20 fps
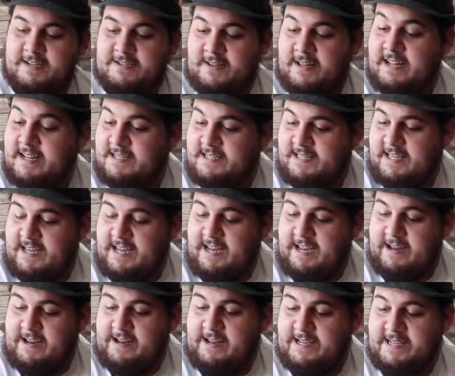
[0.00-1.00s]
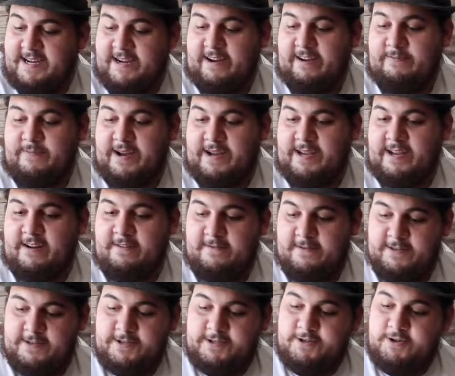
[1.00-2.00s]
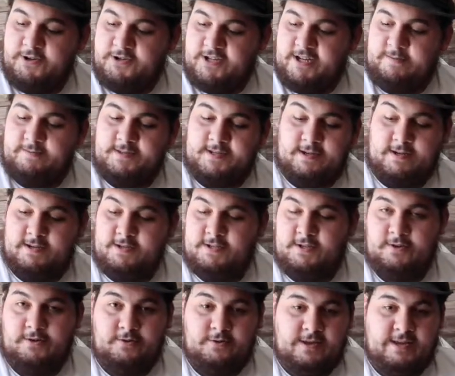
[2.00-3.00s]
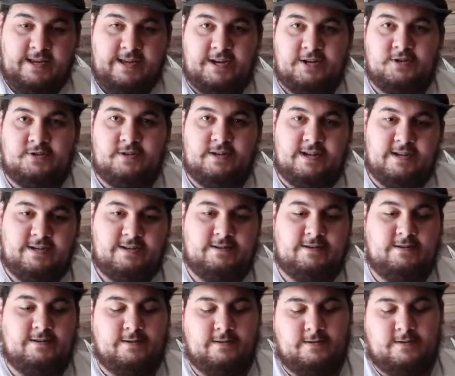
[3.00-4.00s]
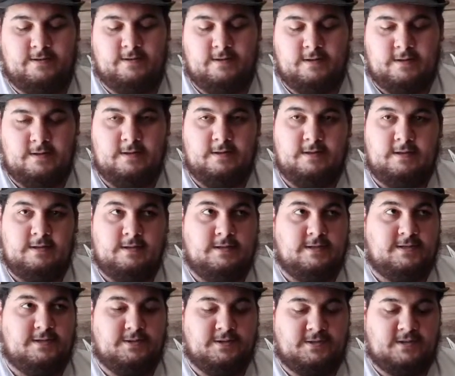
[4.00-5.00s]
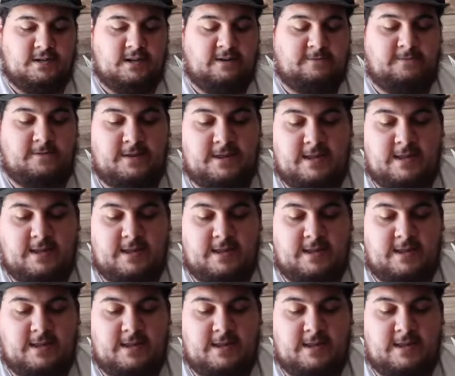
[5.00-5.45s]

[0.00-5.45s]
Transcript: so that is the entire main deck for the Suships. On to the extra deck. So start off with